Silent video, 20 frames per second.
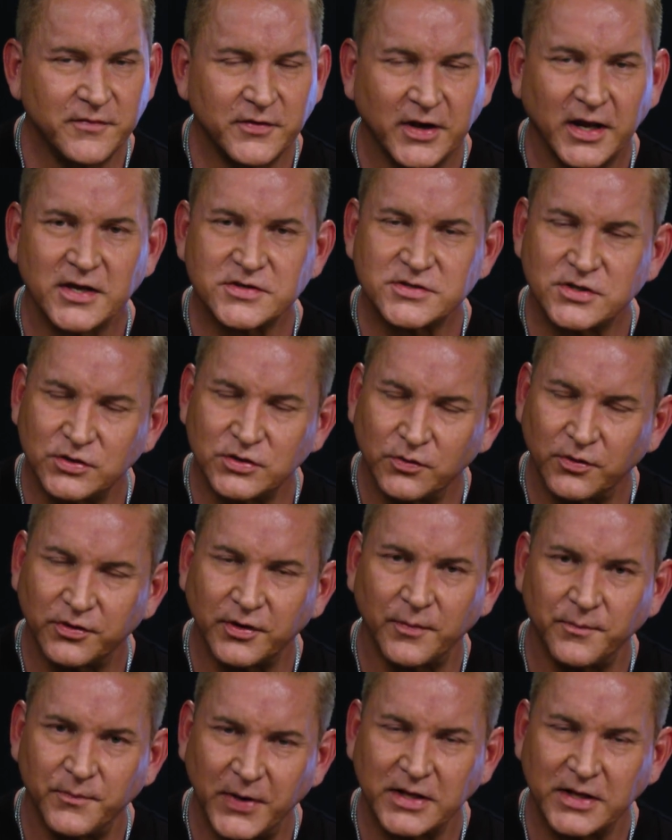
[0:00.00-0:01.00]
of it has to do with
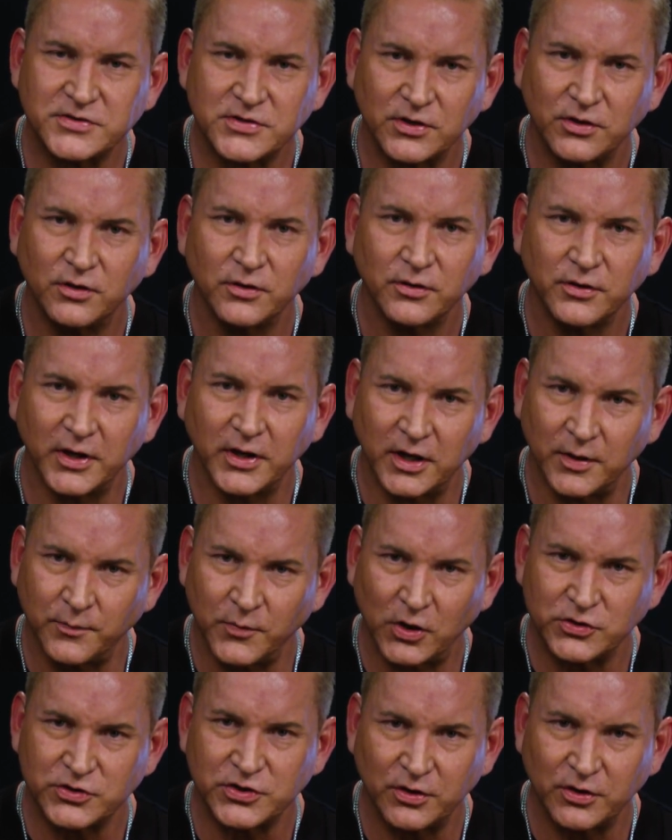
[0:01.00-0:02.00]
our mental and
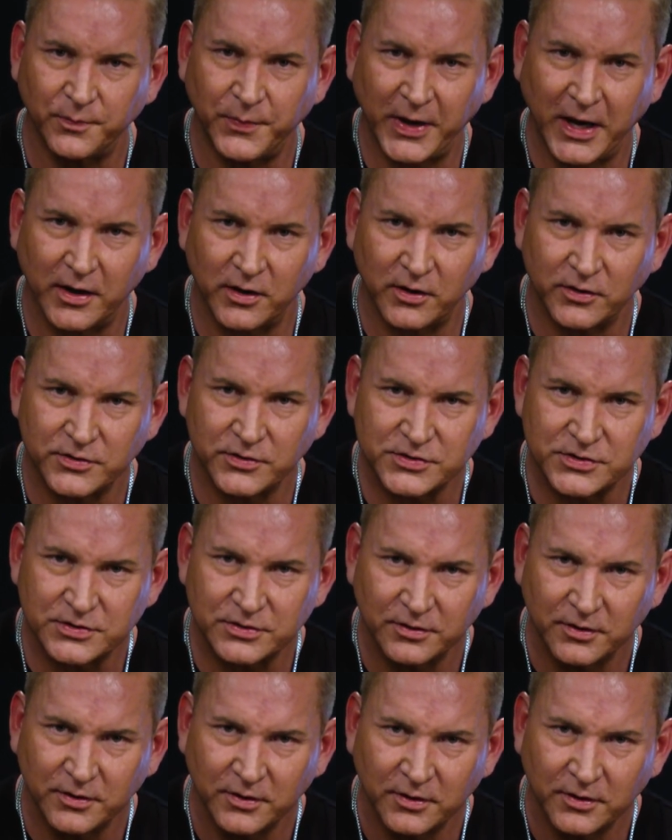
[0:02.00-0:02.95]
emotional patterns.